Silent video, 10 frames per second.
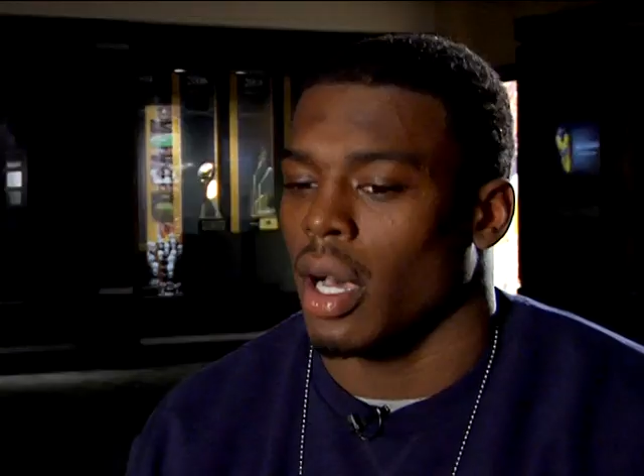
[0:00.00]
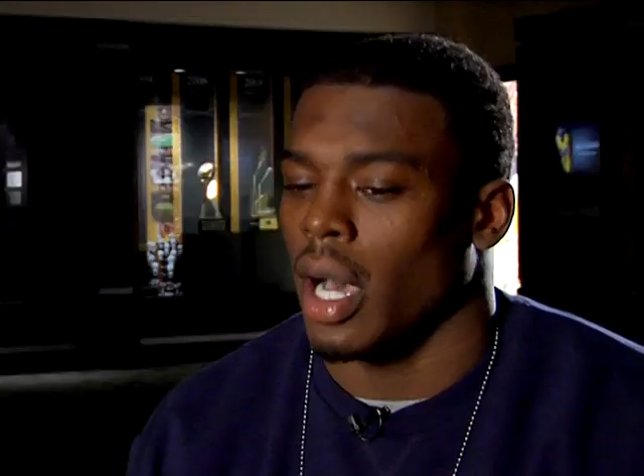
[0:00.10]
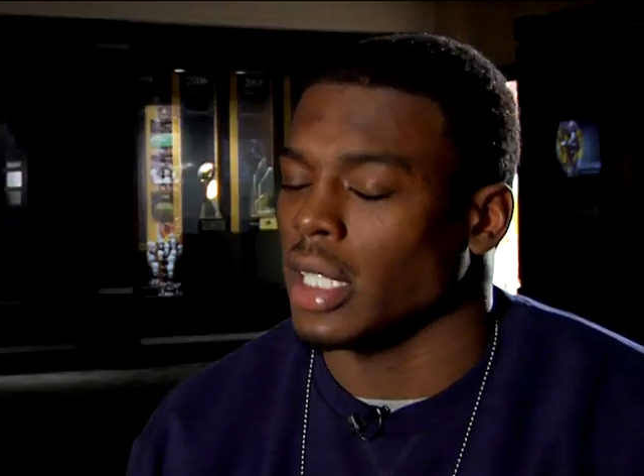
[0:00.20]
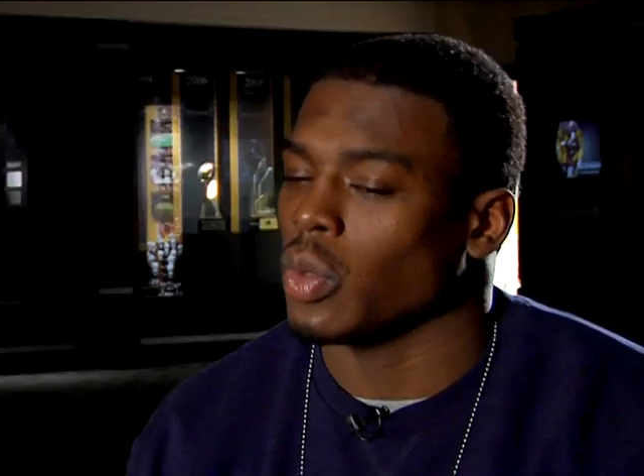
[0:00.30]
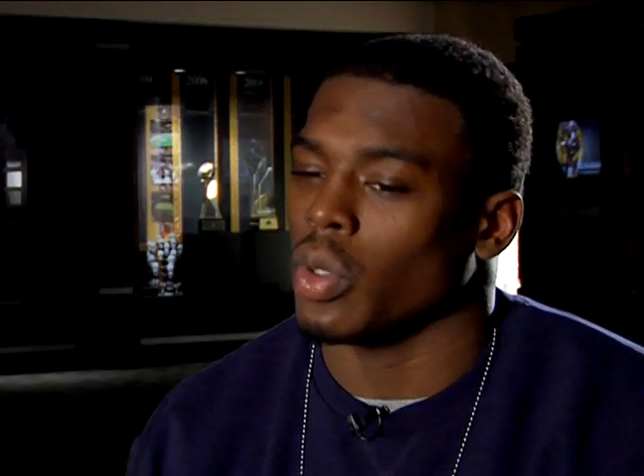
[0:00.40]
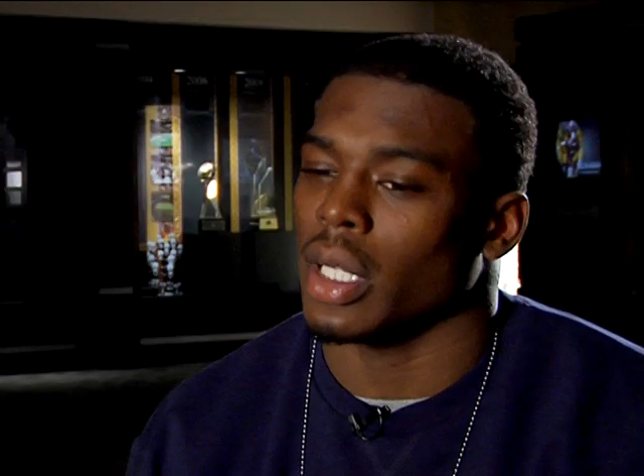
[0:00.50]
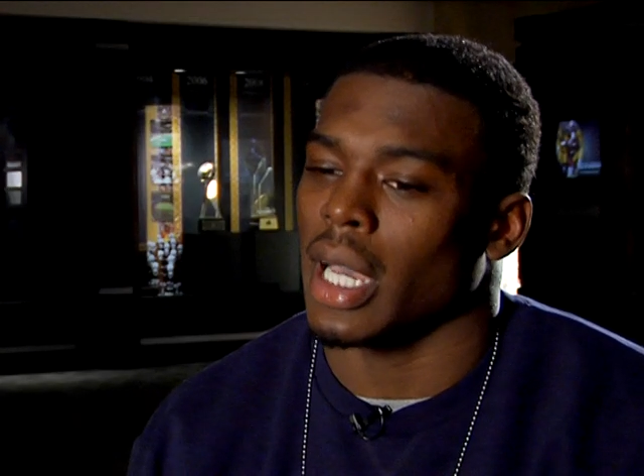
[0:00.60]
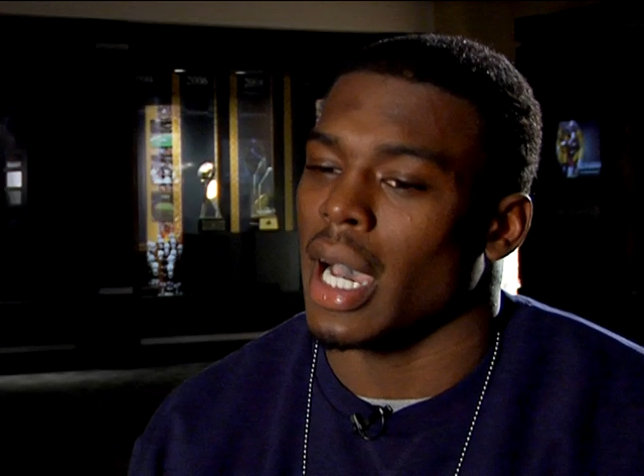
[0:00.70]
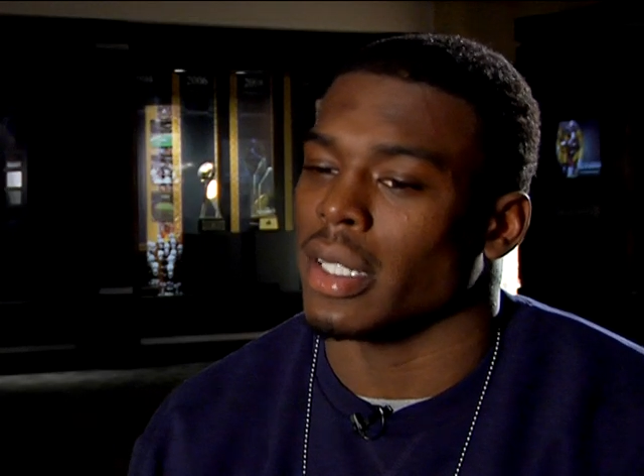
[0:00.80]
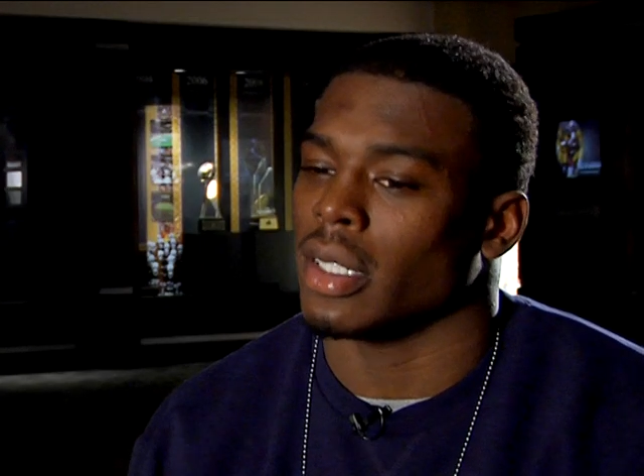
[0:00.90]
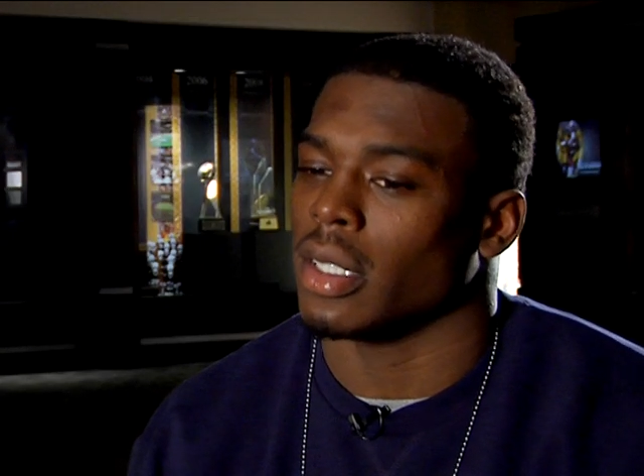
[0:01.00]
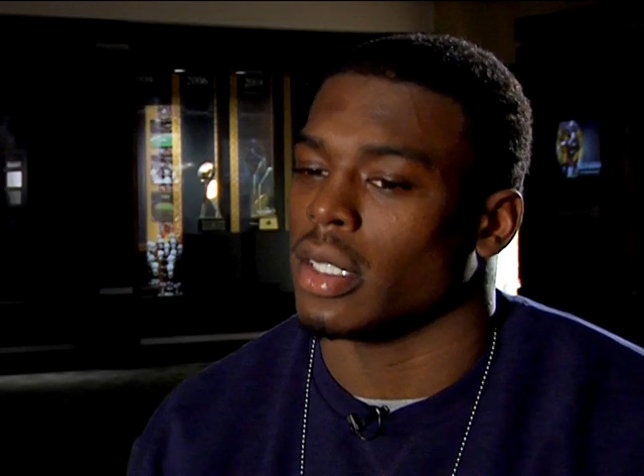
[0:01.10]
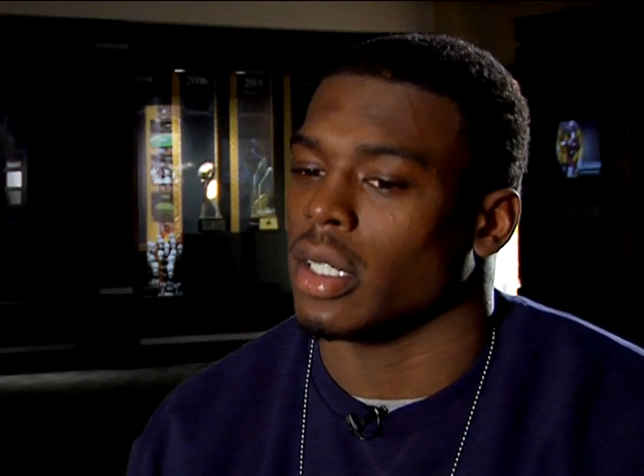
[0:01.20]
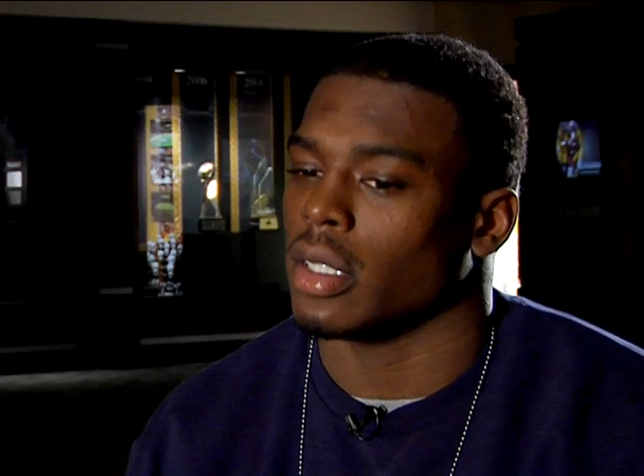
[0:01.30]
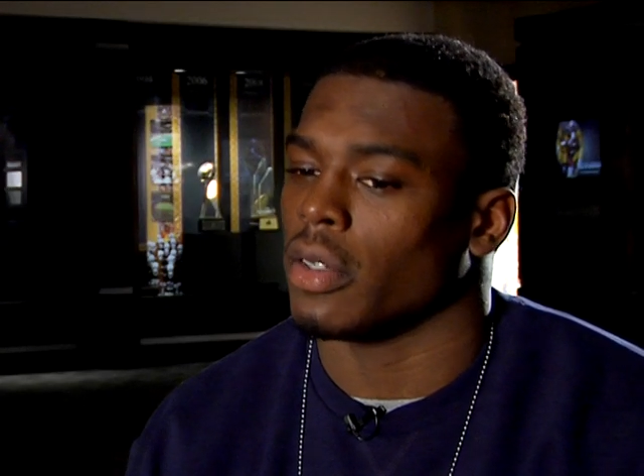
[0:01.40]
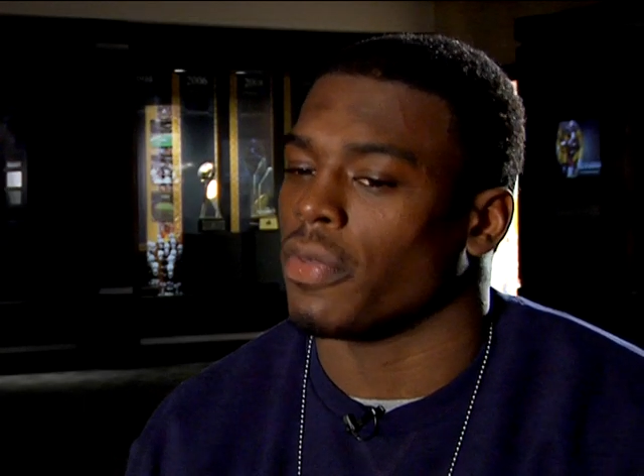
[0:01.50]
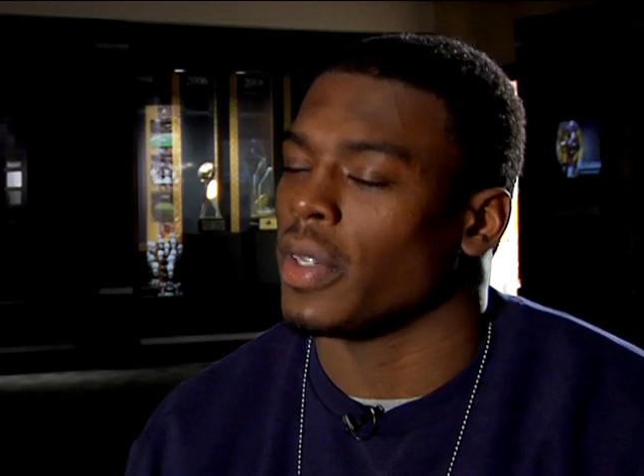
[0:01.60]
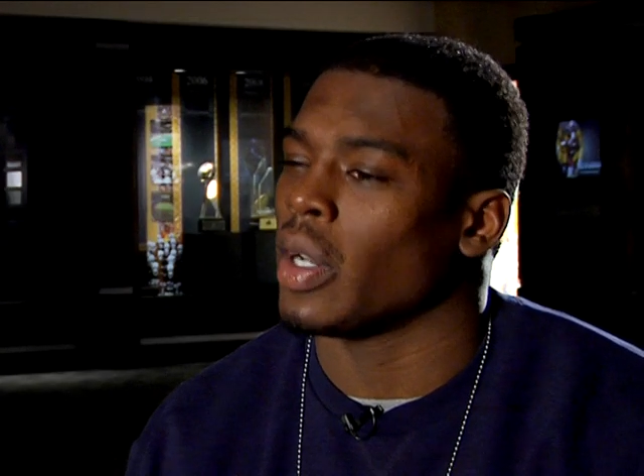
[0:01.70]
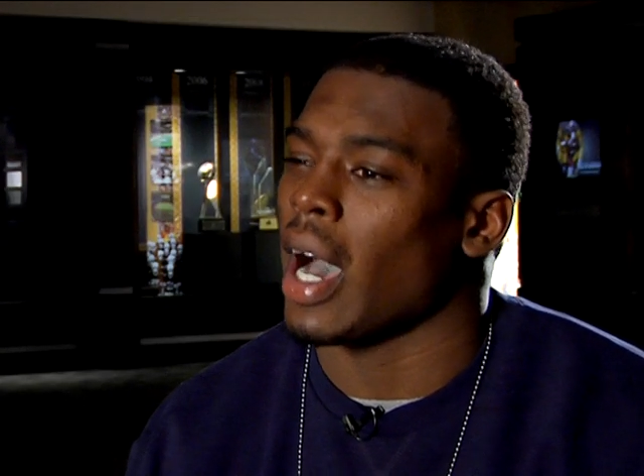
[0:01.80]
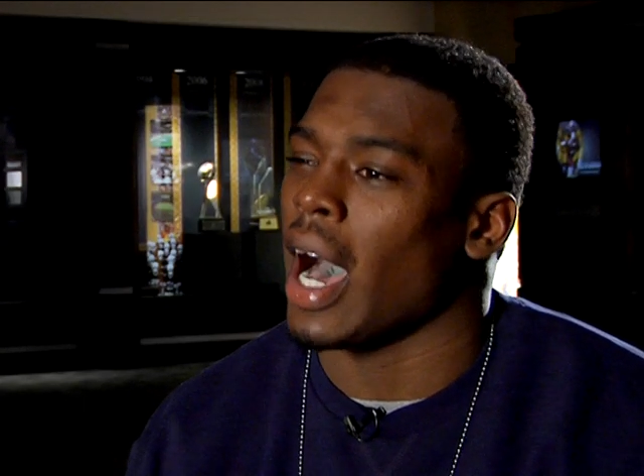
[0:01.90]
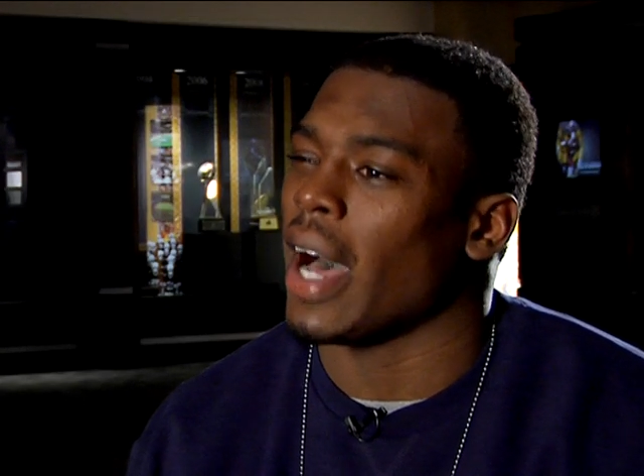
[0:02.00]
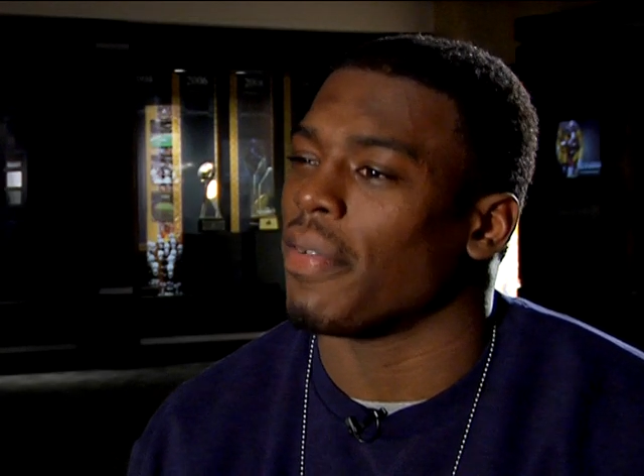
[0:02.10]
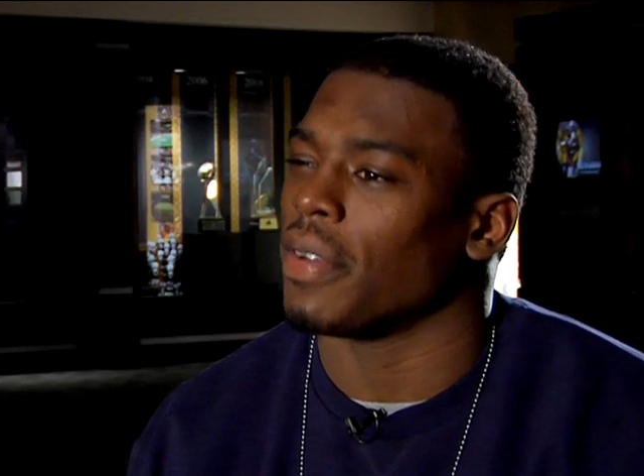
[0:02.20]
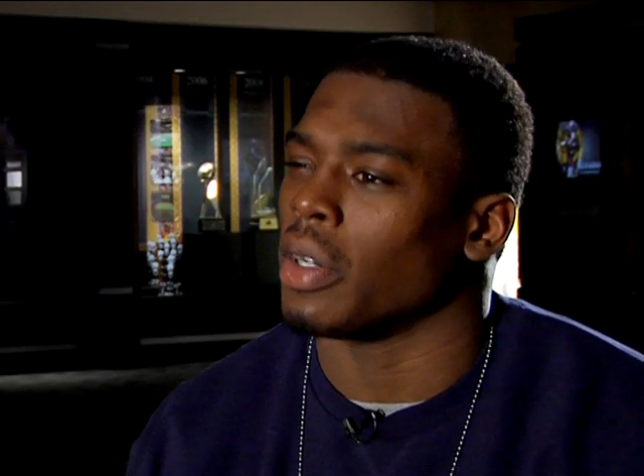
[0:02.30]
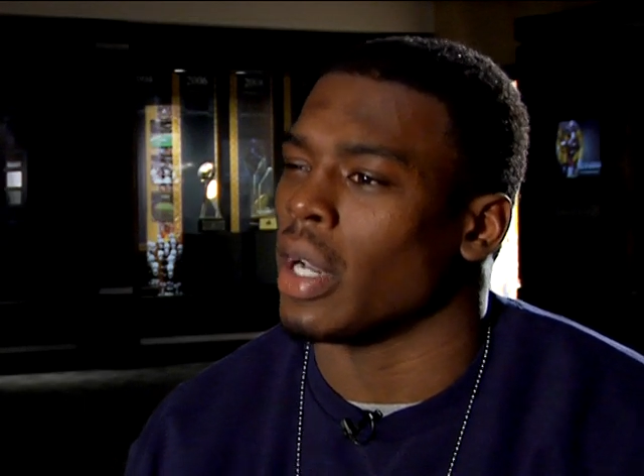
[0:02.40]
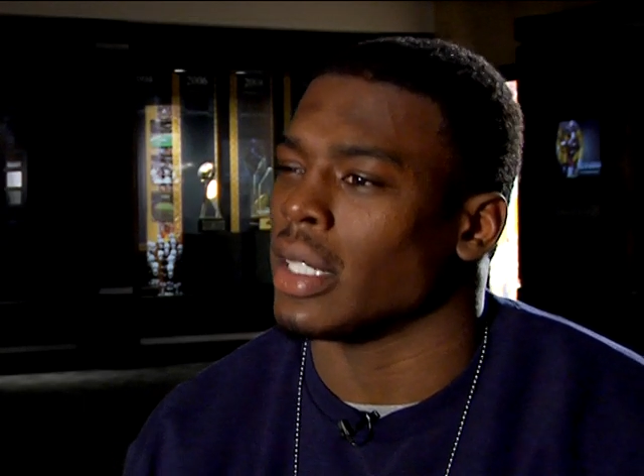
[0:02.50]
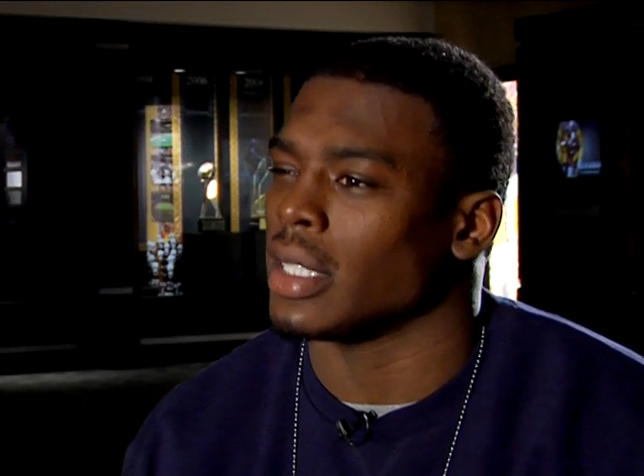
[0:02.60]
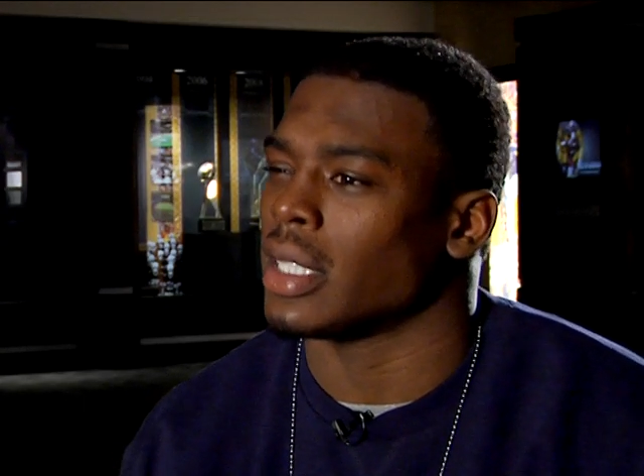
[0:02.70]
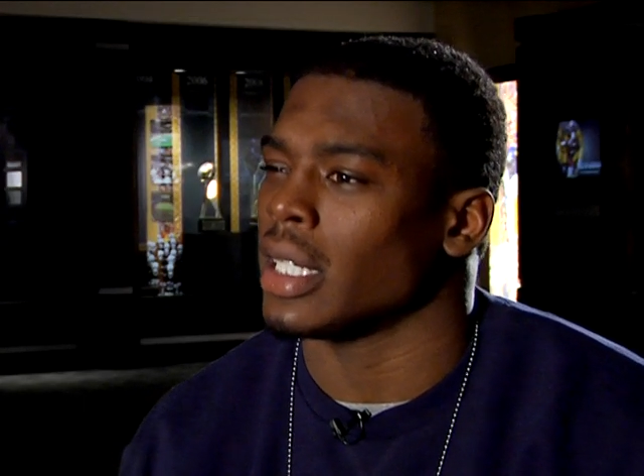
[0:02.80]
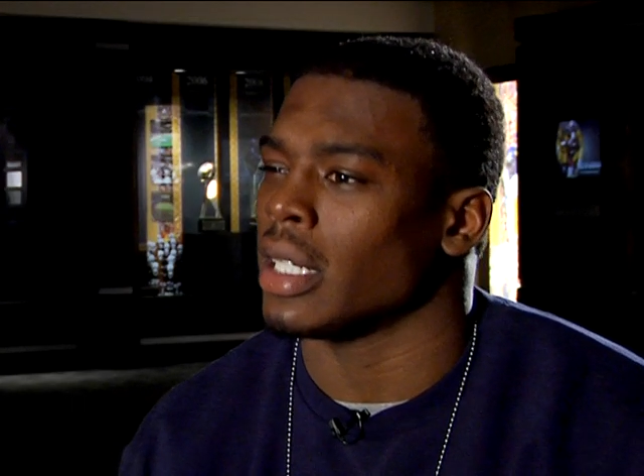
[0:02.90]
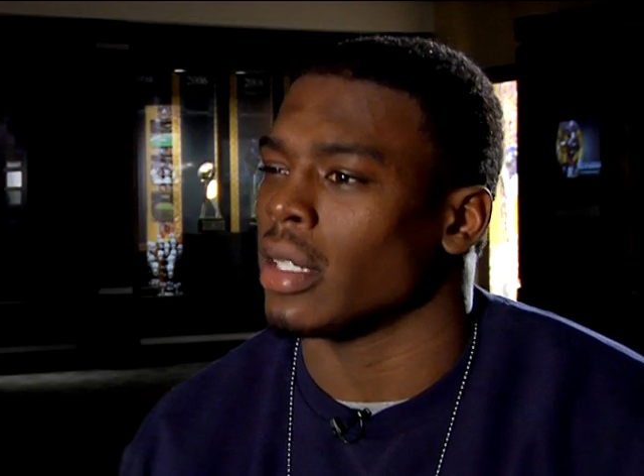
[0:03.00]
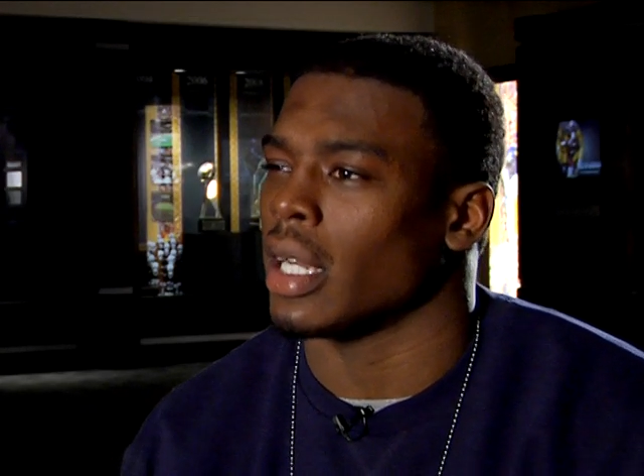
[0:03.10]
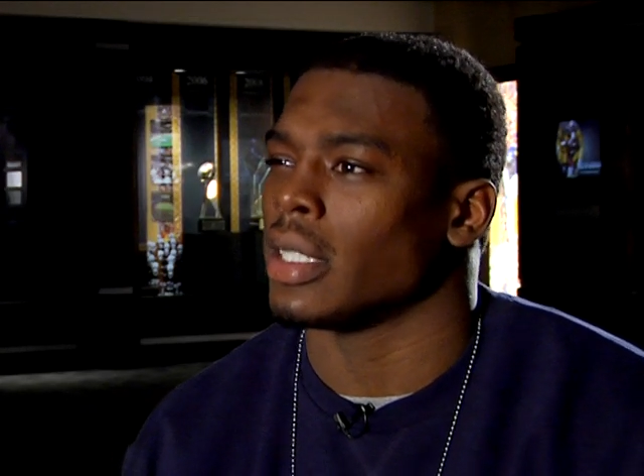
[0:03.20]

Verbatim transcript: I just want the guys to, to, to, feel how I feel as a senior,